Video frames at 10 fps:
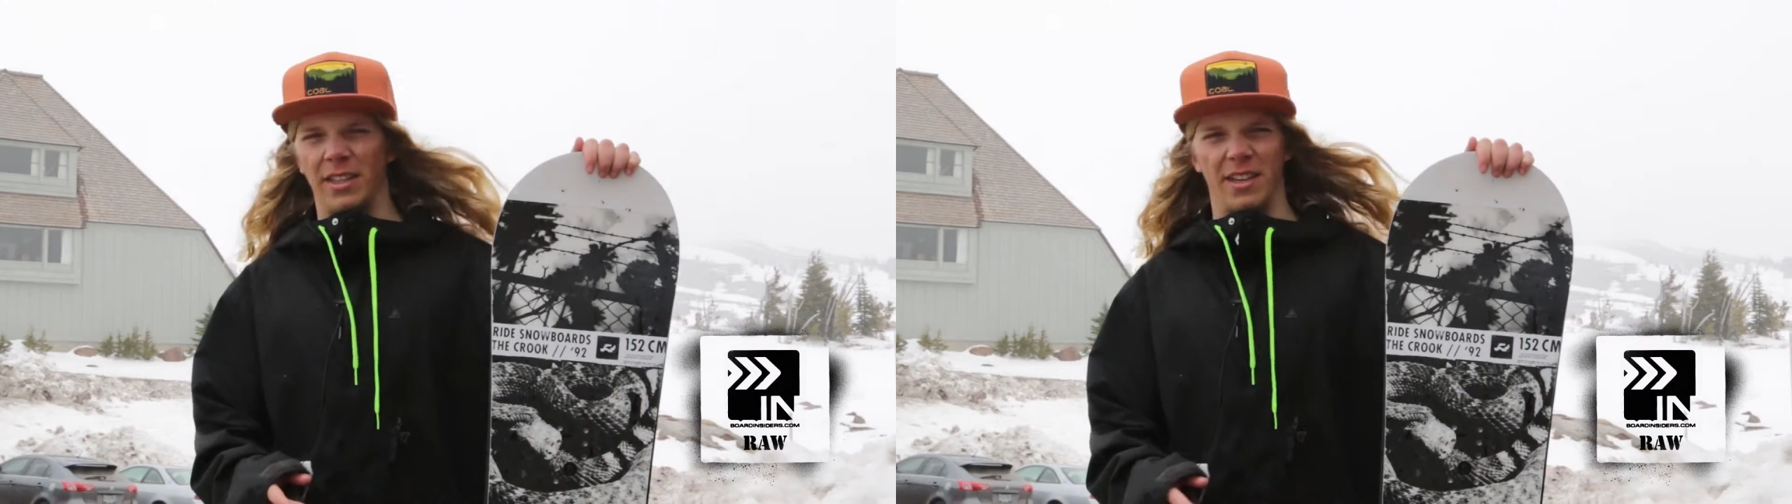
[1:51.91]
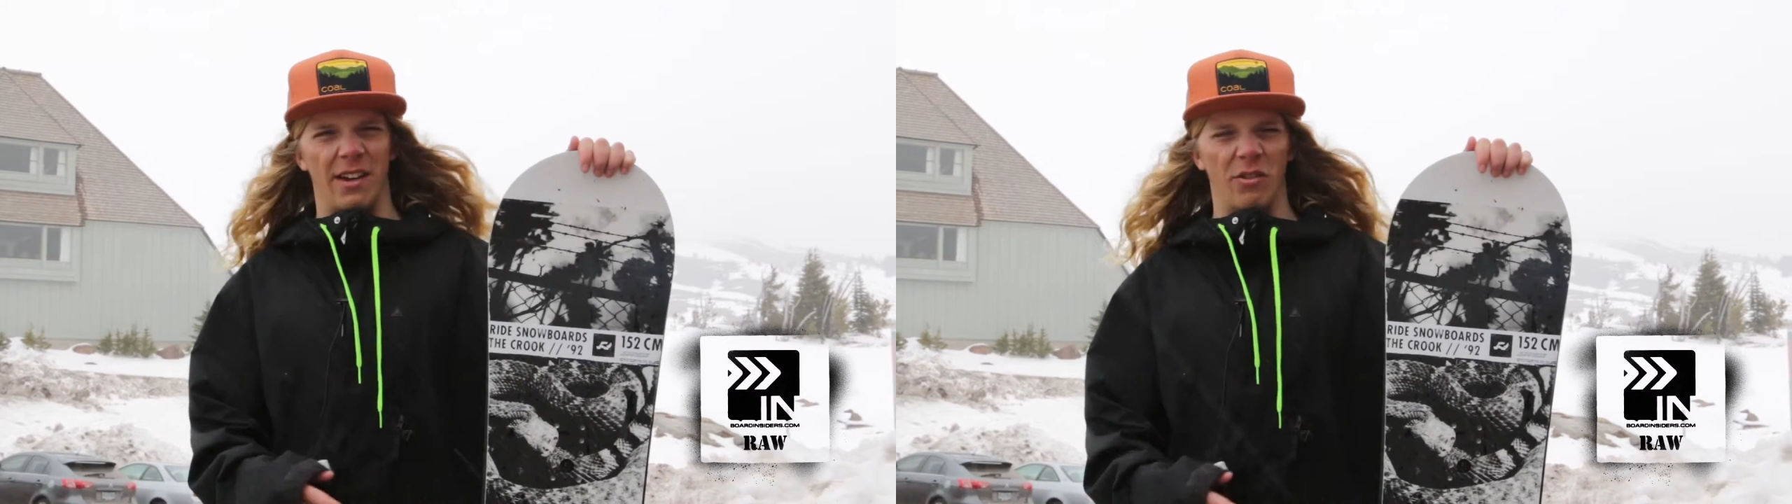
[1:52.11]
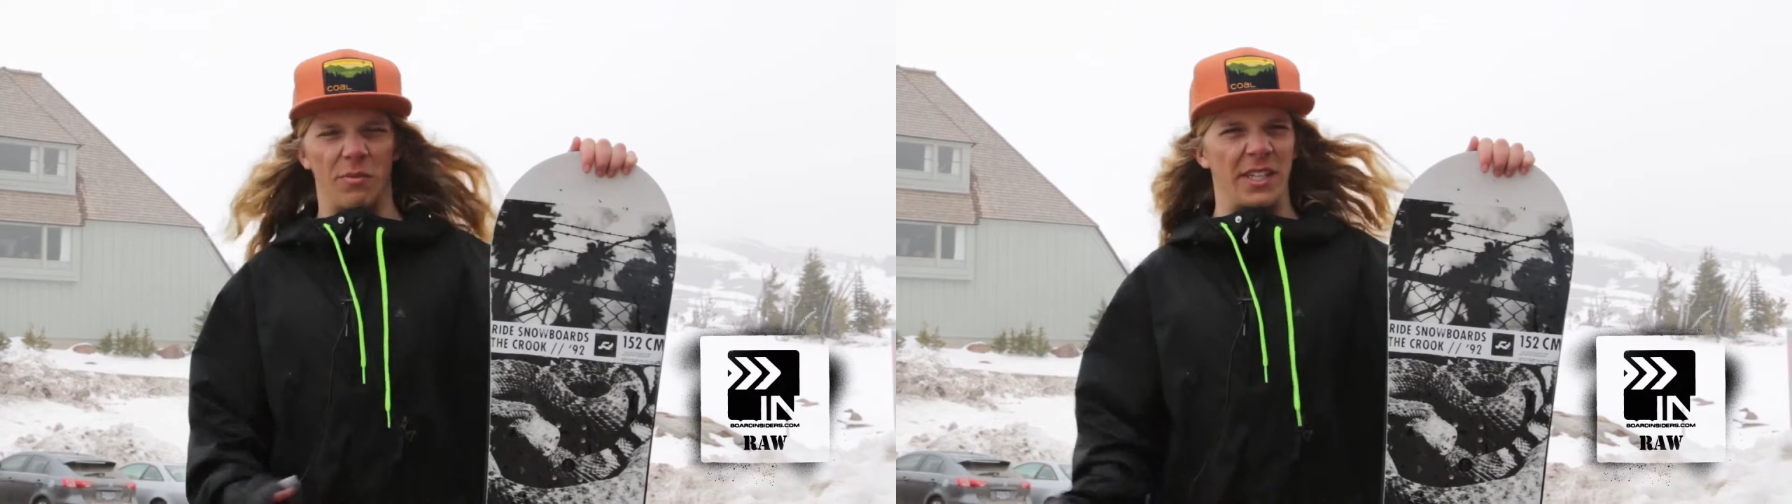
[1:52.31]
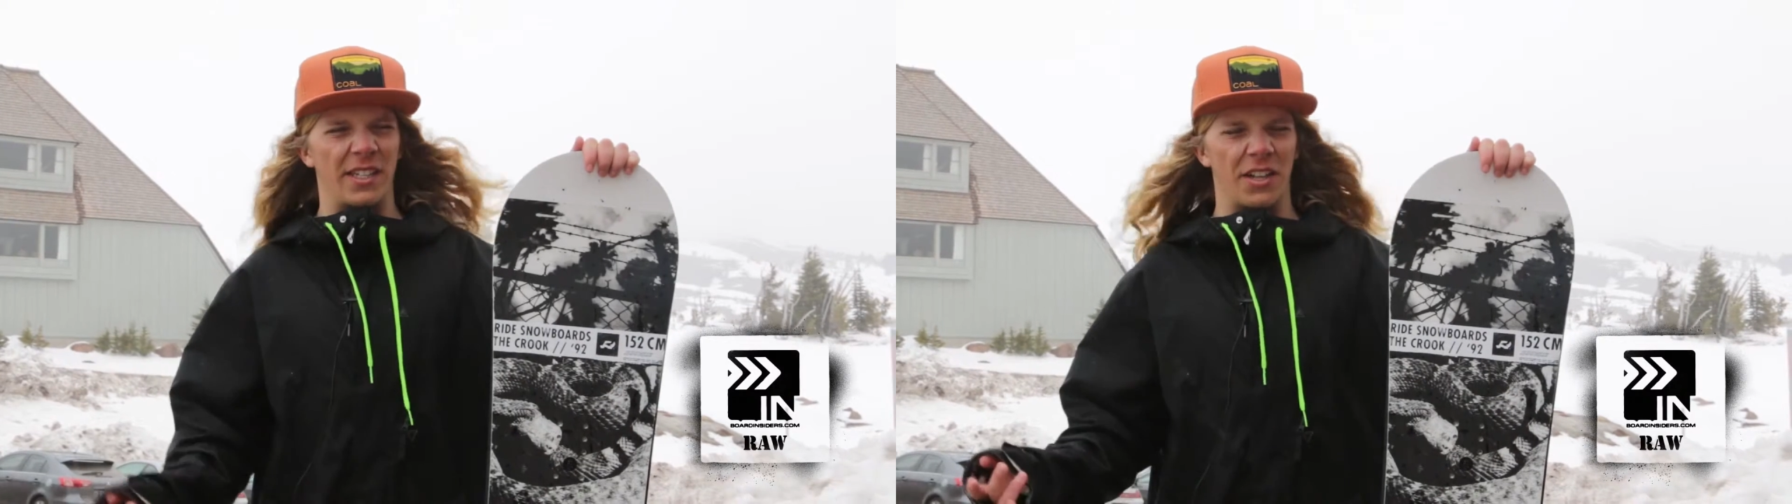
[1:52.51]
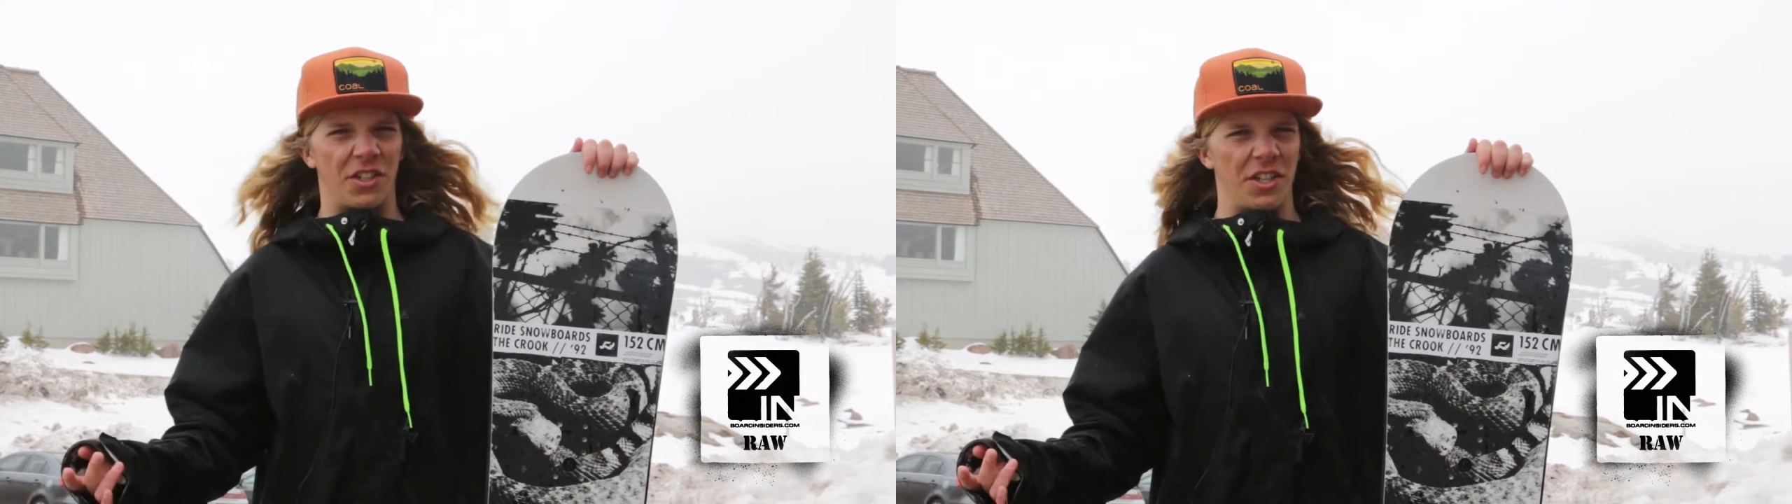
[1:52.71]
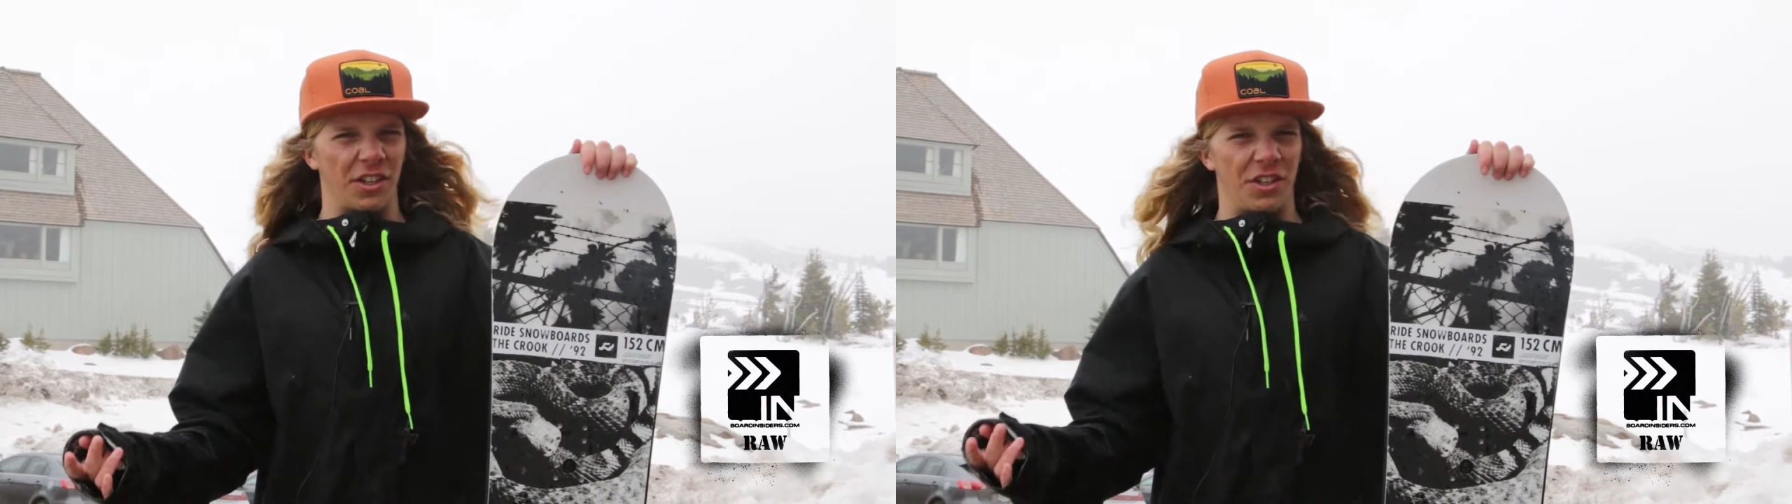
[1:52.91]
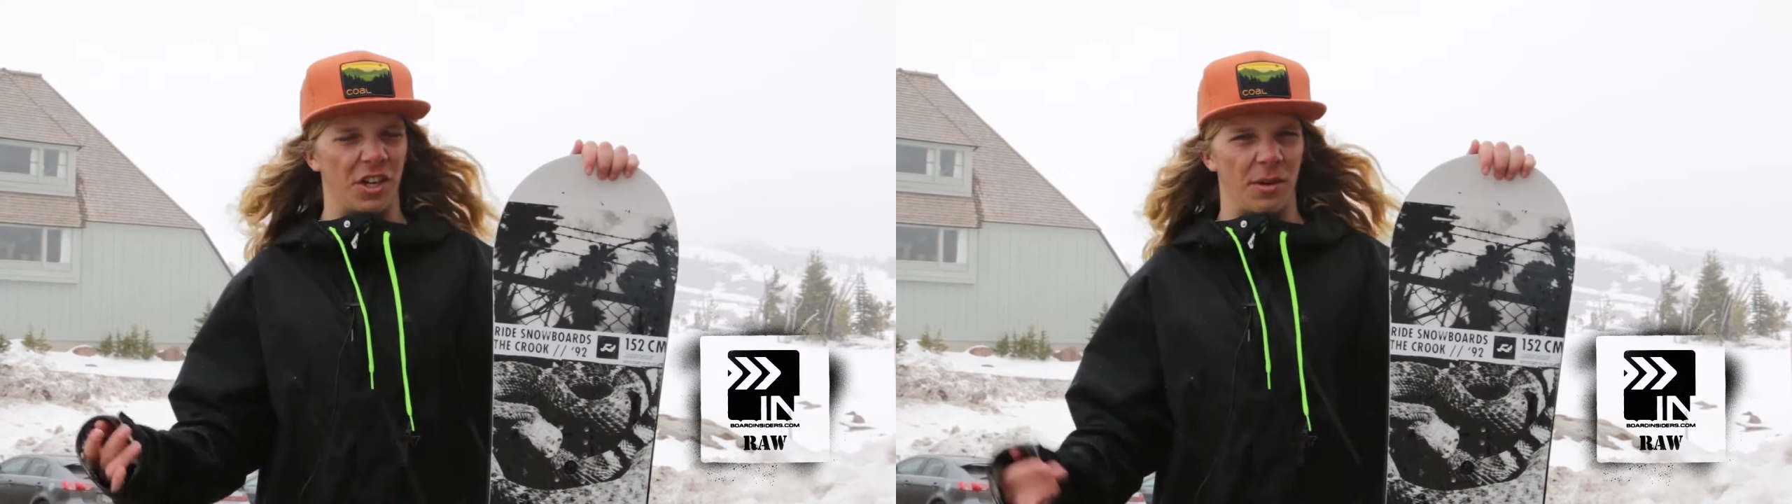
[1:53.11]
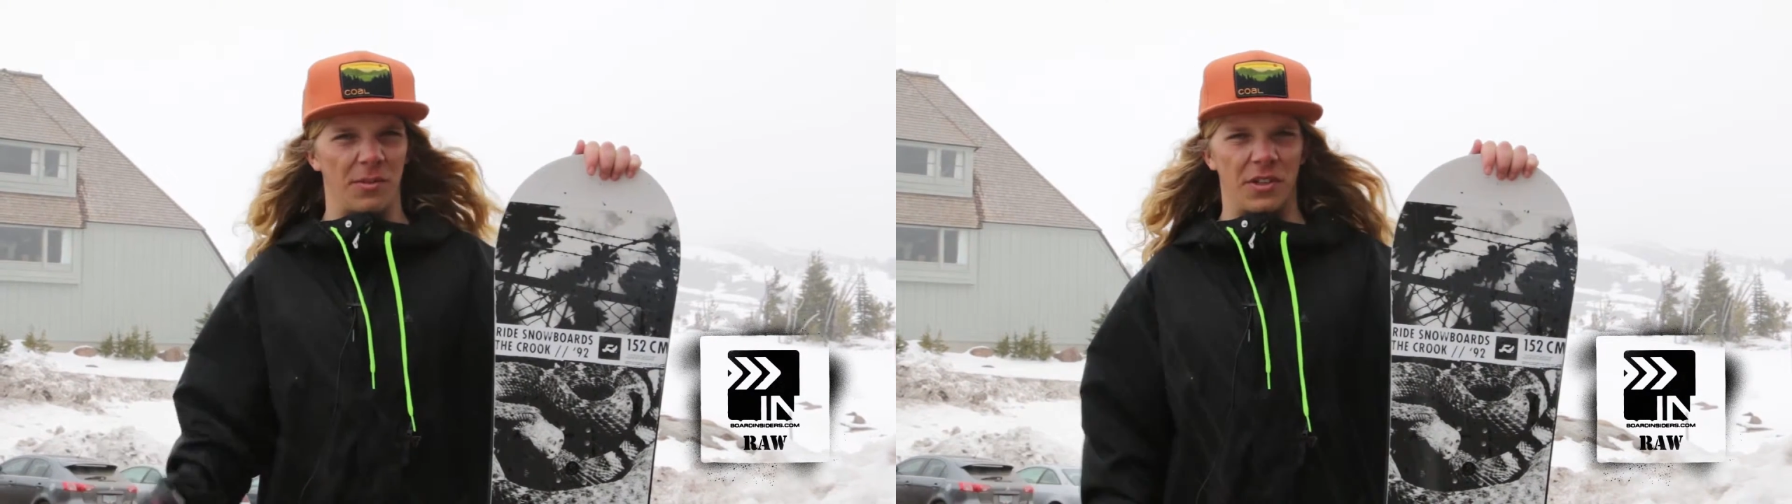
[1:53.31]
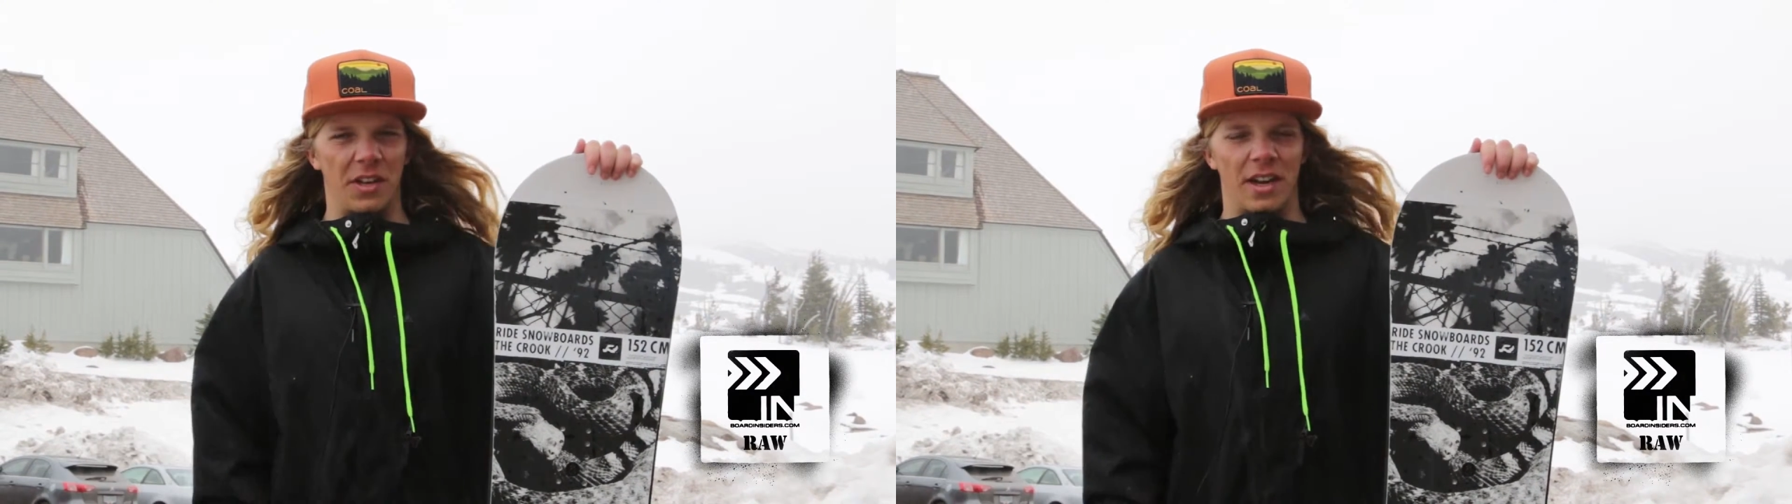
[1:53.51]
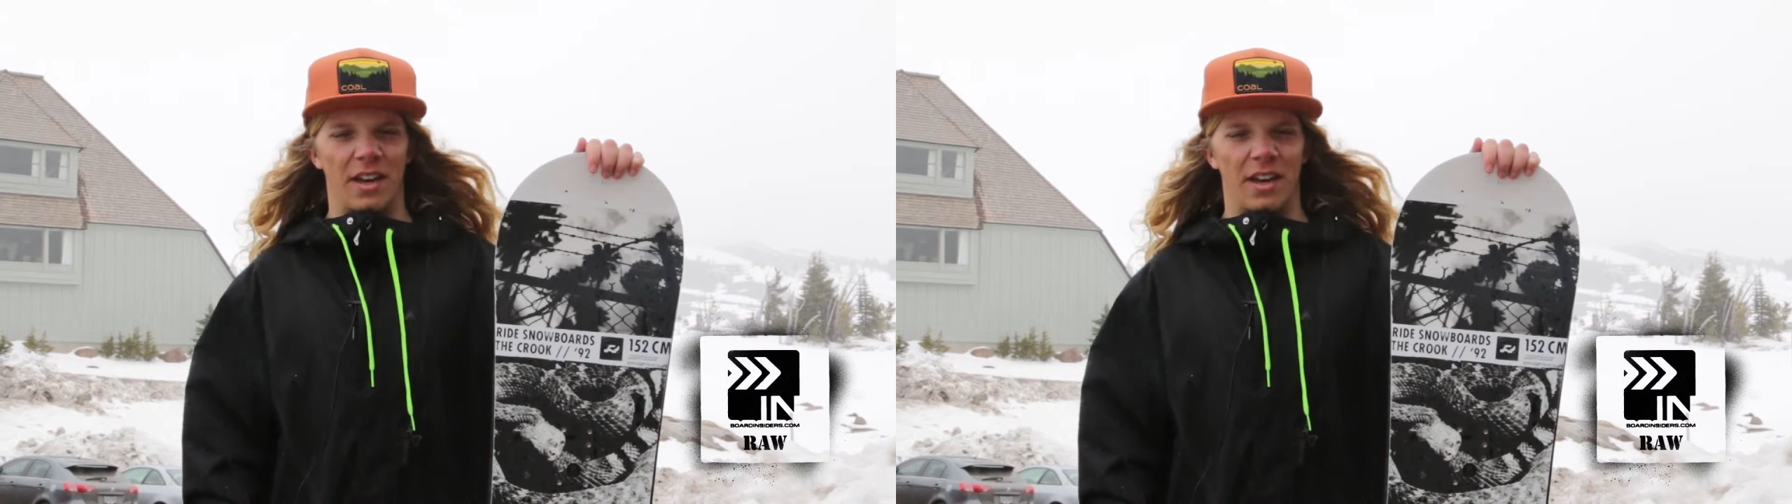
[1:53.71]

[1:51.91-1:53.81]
to never be sketchy on jumps,